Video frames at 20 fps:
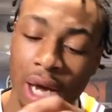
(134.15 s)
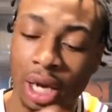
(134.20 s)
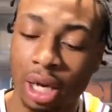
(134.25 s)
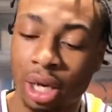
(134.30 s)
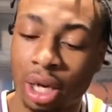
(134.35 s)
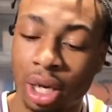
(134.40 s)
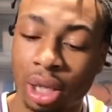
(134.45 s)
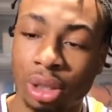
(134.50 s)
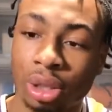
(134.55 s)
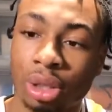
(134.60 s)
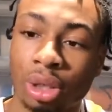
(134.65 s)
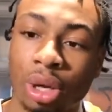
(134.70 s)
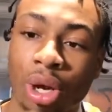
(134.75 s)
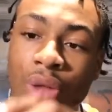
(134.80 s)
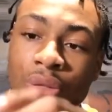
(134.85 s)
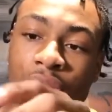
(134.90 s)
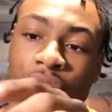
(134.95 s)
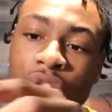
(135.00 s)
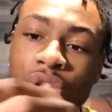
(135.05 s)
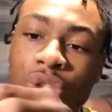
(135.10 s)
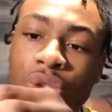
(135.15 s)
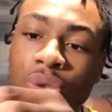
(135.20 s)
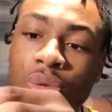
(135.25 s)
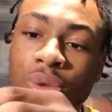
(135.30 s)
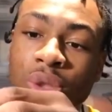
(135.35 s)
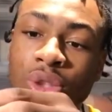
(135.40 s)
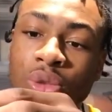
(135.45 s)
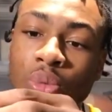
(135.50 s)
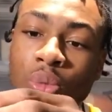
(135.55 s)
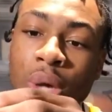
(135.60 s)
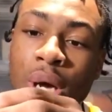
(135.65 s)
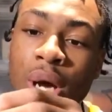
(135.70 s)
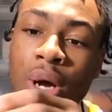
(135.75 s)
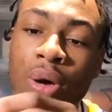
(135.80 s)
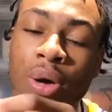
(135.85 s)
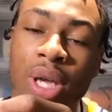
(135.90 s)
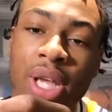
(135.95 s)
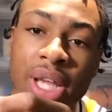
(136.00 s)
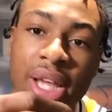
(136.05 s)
color on the shoe as well.